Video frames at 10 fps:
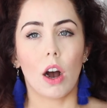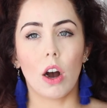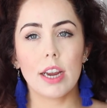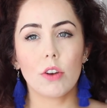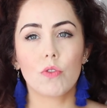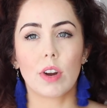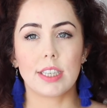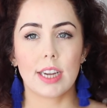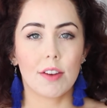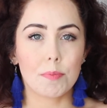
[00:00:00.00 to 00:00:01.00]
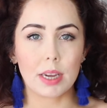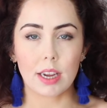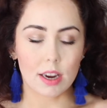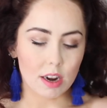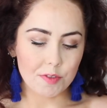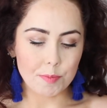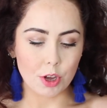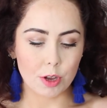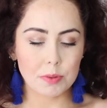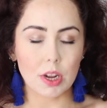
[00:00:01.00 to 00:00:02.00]
I already have big enough
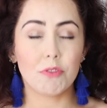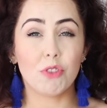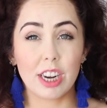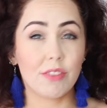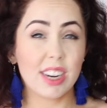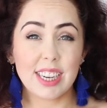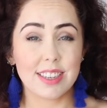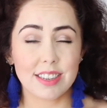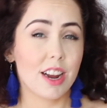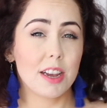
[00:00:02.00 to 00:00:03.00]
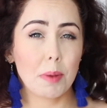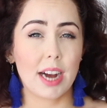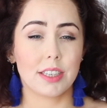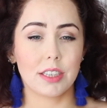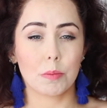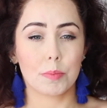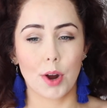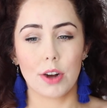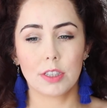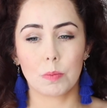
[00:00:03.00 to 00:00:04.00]
boobs. I really, really dislike padded
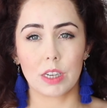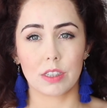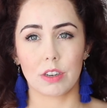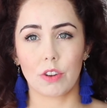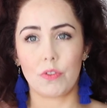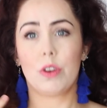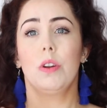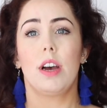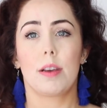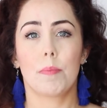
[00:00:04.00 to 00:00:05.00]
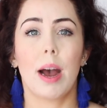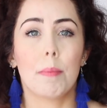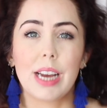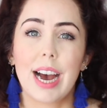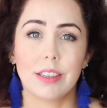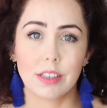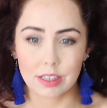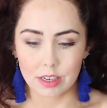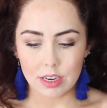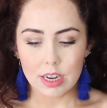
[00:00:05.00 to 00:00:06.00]
bras because I just feel like Pamela
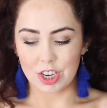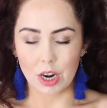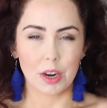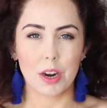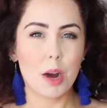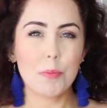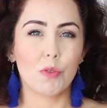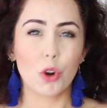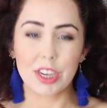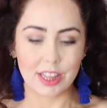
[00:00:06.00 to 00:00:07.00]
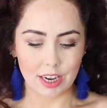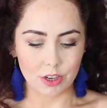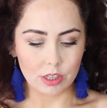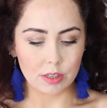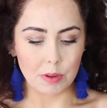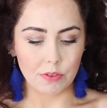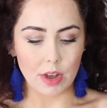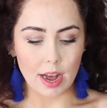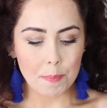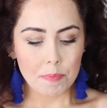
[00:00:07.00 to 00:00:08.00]
Anderson. You know, I'm not rocking that look, to be
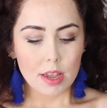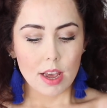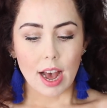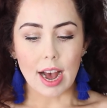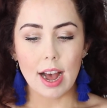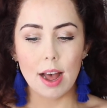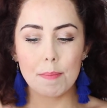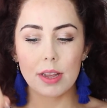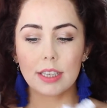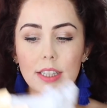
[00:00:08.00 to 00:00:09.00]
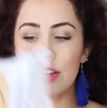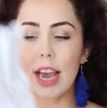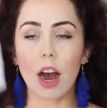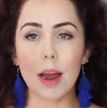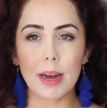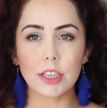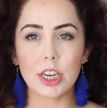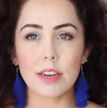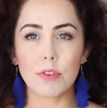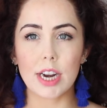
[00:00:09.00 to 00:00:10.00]
fair. So yeah, I'm
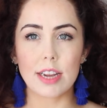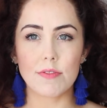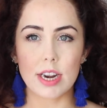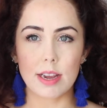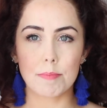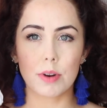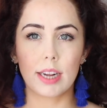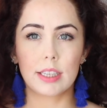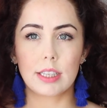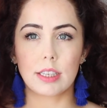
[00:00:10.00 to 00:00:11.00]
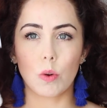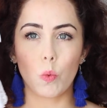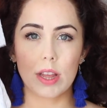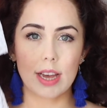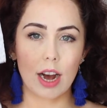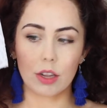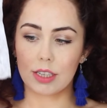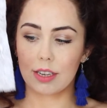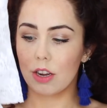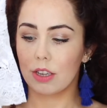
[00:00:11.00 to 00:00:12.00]
actually really, really impressed with how
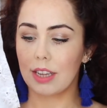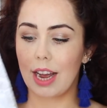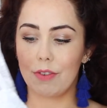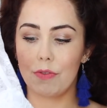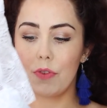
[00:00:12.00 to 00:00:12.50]
this looks and